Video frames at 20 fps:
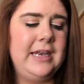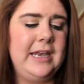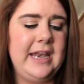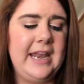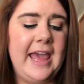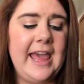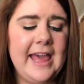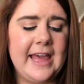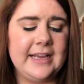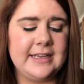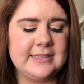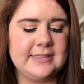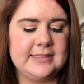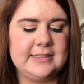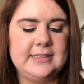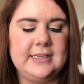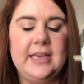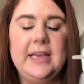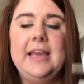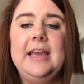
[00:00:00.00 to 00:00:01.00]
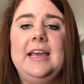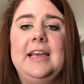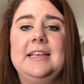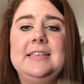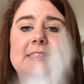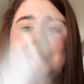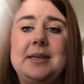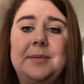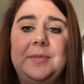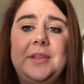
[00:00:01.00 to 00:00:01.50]
Next
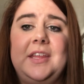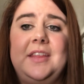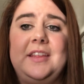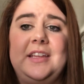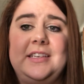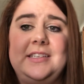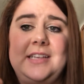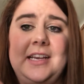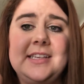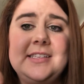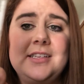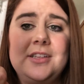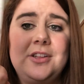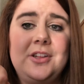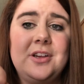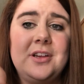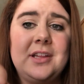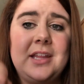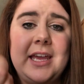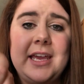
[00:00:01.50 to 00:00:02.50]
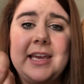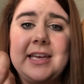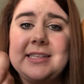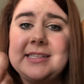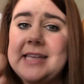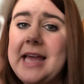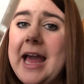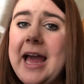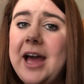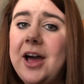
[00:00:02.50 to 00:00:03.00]
is something that doesn't look like
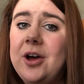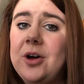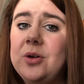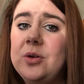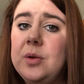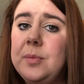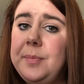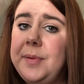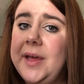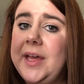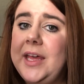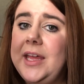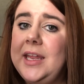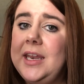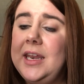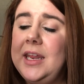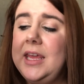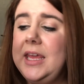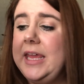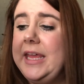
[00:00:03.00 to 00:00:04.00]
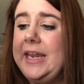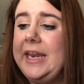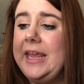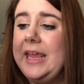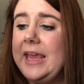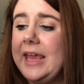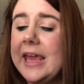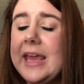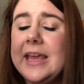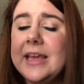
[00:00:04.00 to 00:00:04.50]
it's out, but
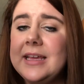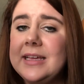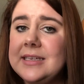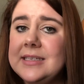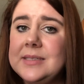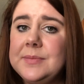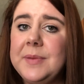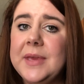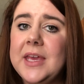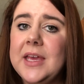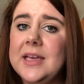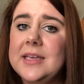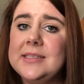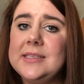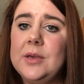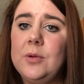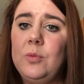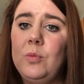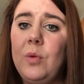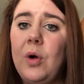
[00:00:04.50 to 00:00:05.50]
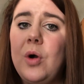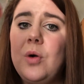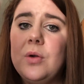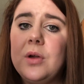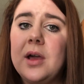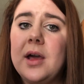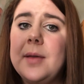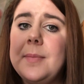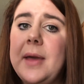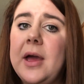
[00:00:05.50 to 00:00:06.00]
it is because it
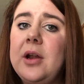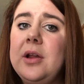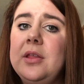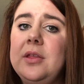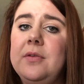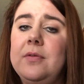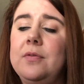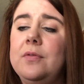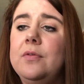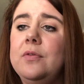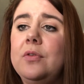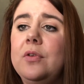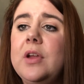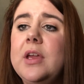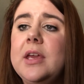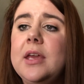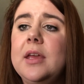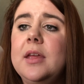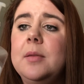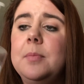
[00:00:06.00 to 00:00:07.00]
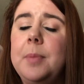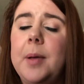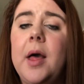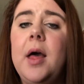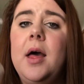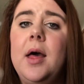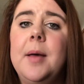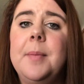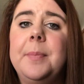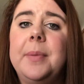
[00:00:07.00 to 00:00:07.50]
won't come out of the freaking
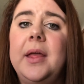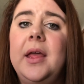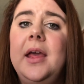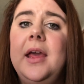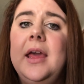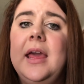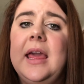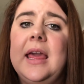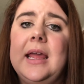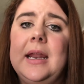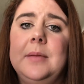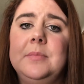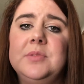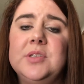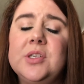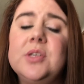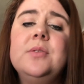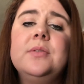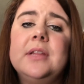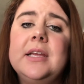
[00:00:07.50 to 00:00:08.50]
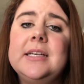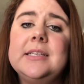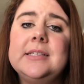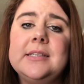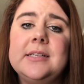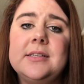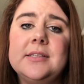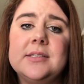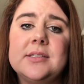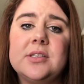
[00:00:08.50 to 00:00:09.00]
pump and I'm too
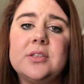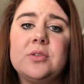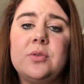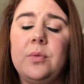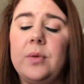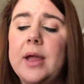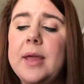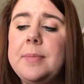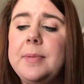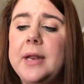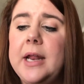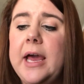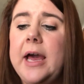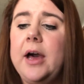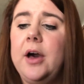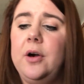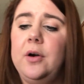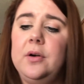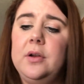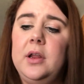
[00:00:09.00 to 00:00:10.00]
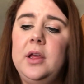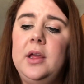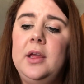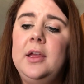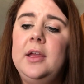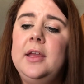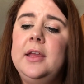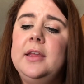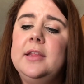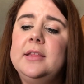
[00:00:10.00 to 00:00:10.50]
lazy to scrape it out.
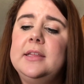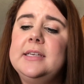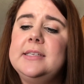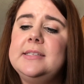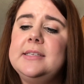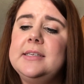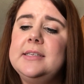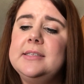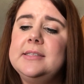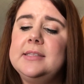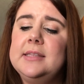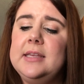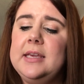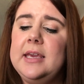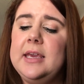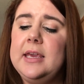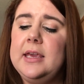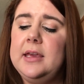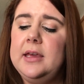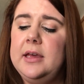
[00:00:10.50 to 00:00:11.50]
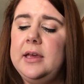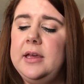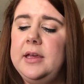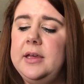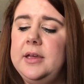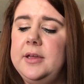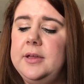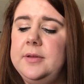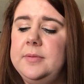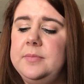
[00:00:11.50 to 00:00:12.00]
This is the
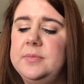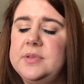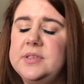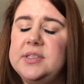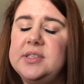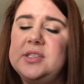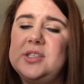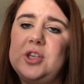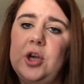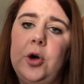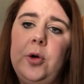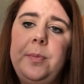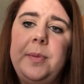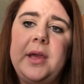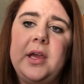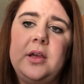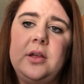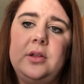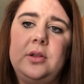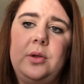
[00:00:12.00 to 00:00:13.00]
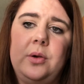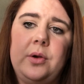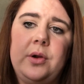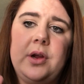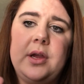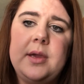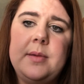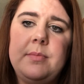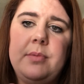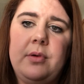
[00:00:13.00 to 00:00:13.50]
Soap and
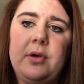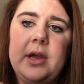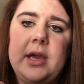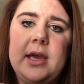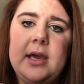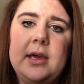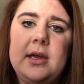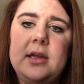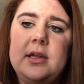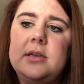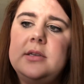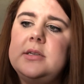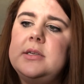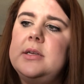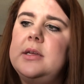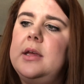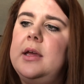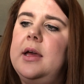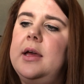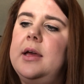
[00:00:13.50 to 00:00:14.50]
Glory brand.